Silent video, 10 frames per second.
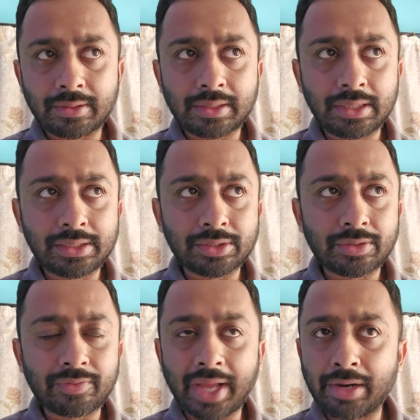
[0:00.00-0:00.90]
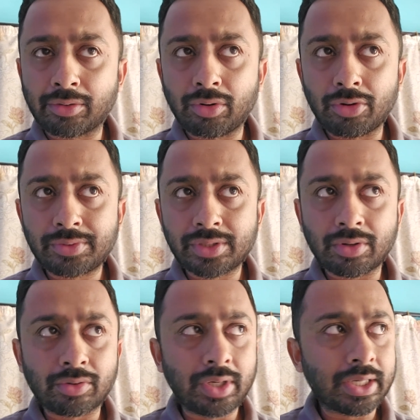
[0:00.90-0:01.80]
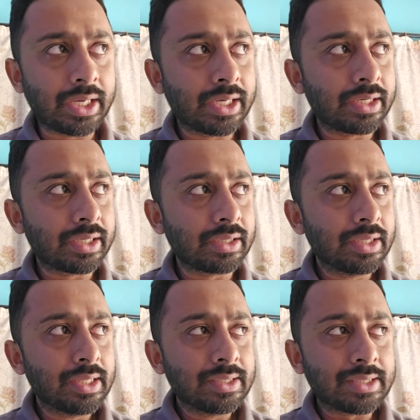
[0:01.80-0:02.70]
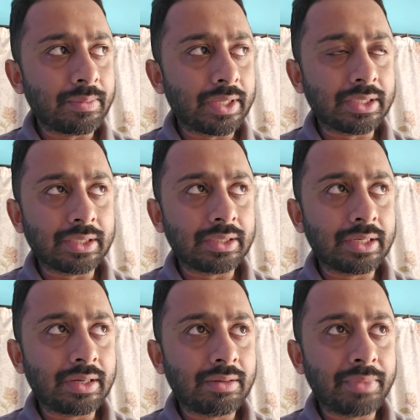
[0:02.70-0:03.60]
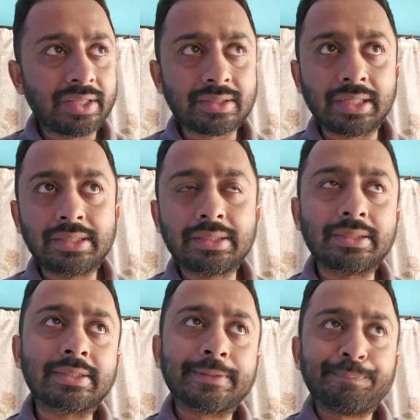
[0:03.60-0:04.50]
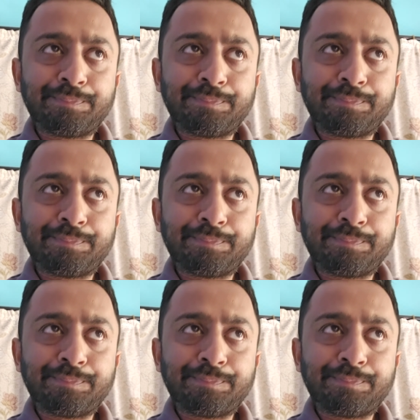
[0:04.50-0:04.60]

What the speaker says: cultures of Nanochloropsis oculata and some other mixed cultures.